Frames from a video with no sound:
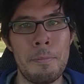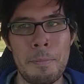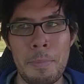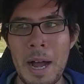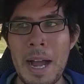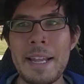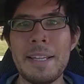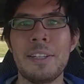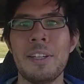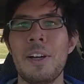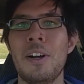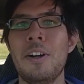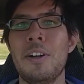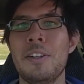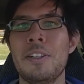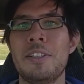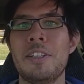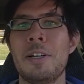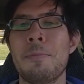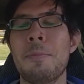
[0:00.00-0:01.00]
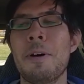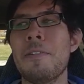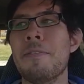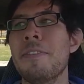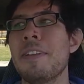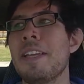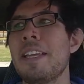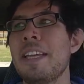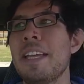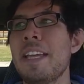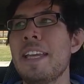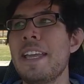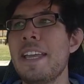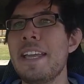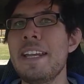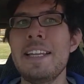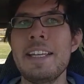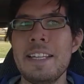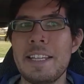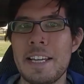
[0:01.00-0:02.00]
by and large, above
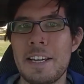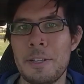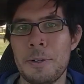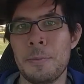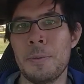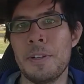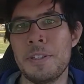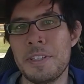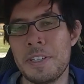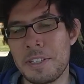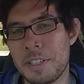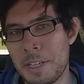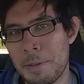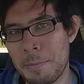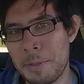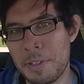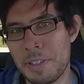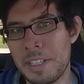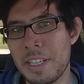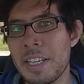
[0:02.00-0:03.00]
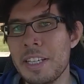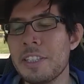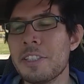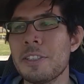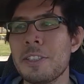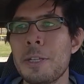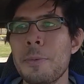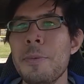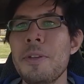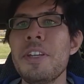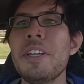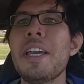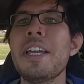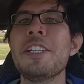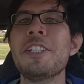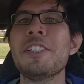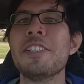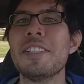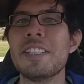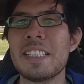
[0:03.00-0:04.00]
any of the other ones, it's communication.
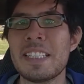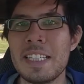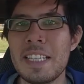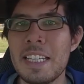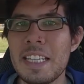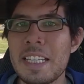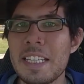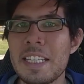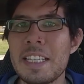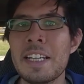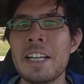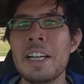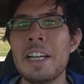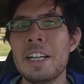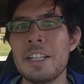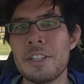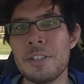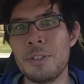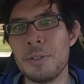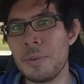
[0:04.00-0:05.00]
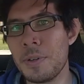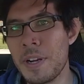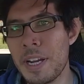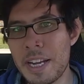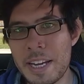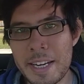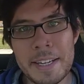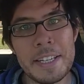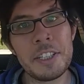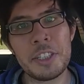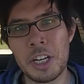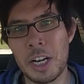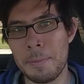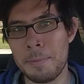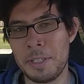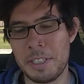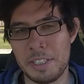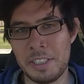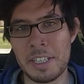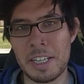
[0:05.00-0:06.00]
Communication is key to do any
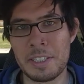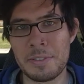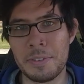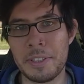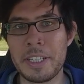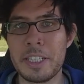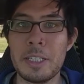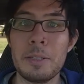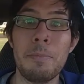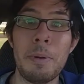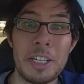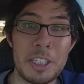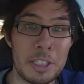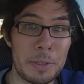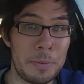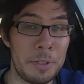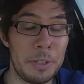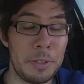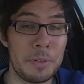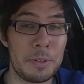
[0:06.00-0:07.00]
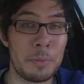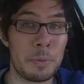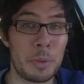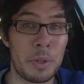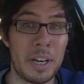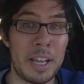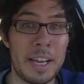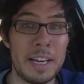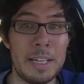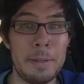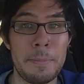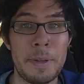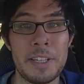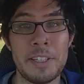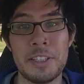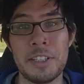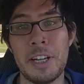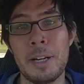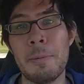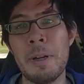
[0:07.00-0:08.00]
job successfully, especially when you're doing some sort of
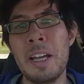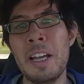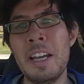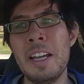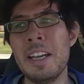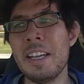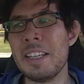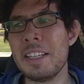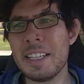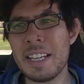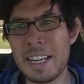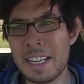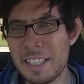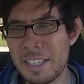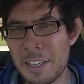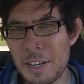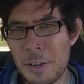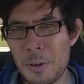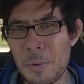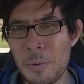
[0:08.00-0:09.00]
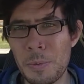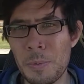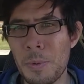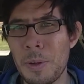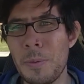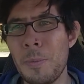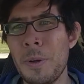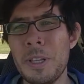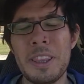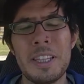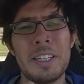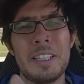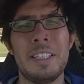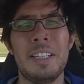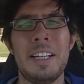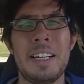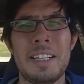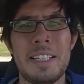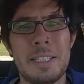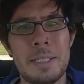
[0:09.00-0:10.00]
handyman job. You got to know what the
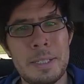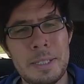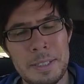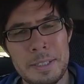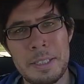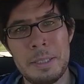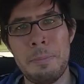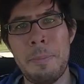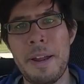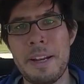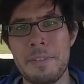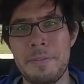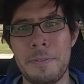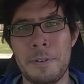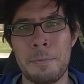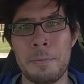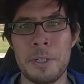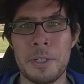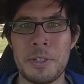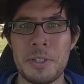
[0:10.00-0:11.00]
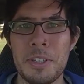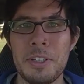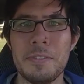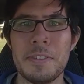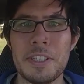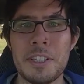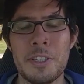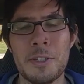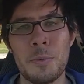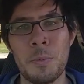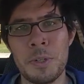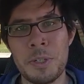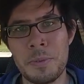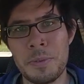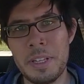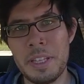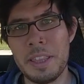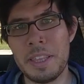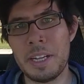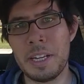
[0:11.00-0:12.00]
client is to expect from your services when you
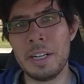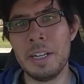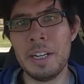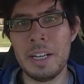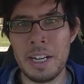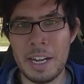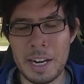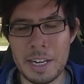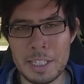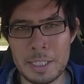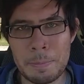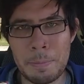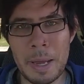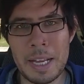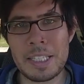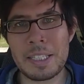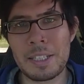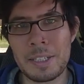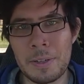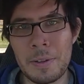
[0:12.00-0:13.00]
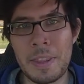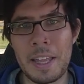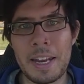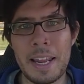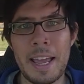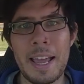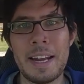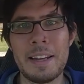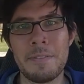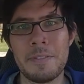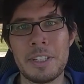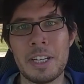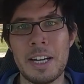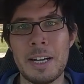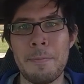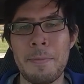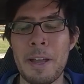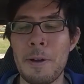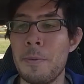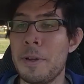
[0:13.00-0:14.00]
get there, and it's best to know that ahead of
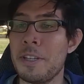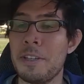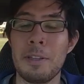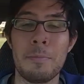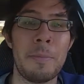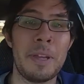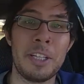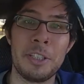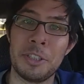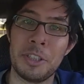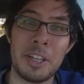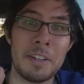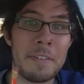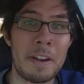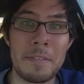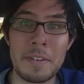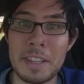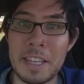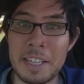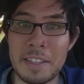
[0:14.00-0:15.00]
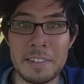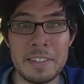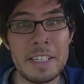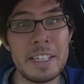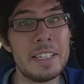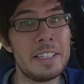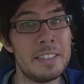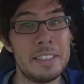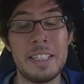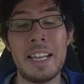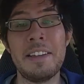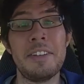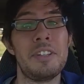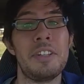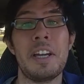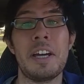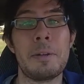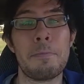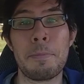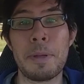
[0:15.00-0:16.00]
time. That way you can make sure you have everything you need in case
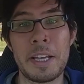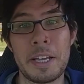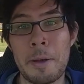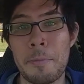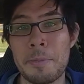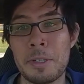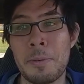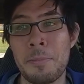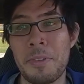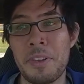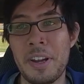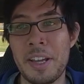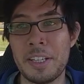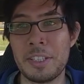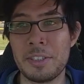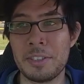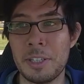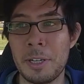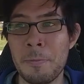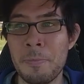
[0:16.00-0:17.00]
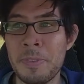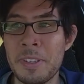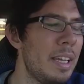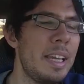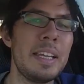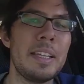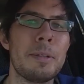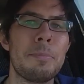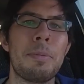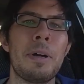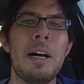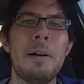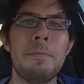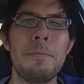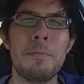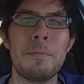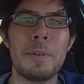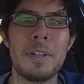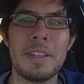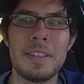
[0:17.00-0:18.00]
you got to pick up something extra. And the
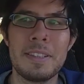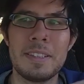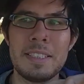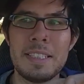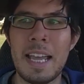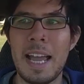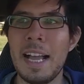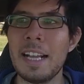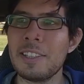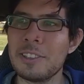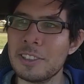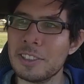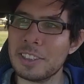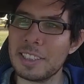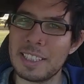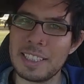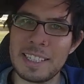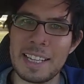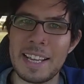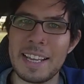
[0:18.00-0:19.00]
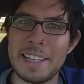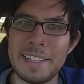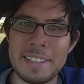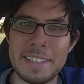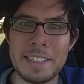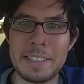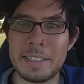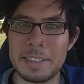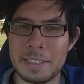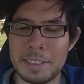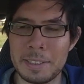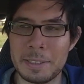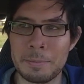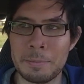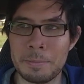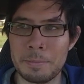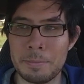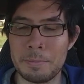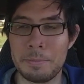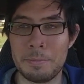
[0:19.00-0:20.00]
problem with Tackle and Handy,
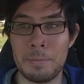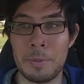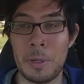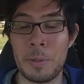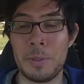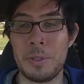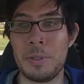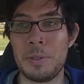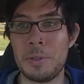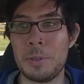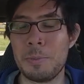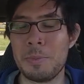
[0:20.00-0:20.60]
those two